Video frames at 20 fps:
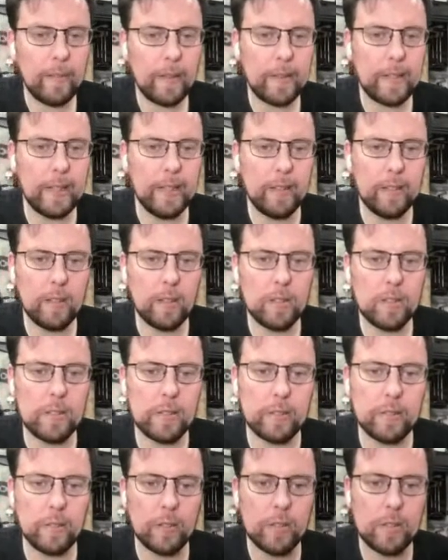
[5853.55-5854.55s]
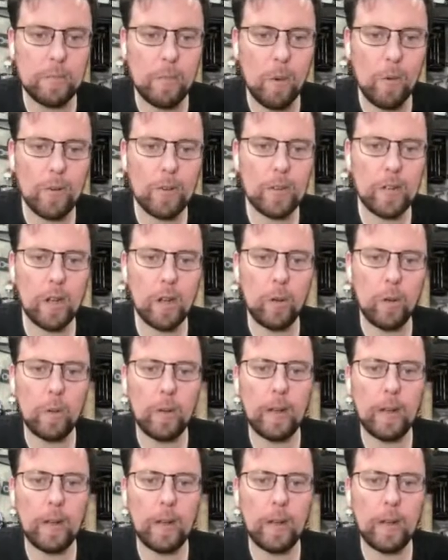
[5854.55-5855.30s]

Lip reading: I think there's more to go,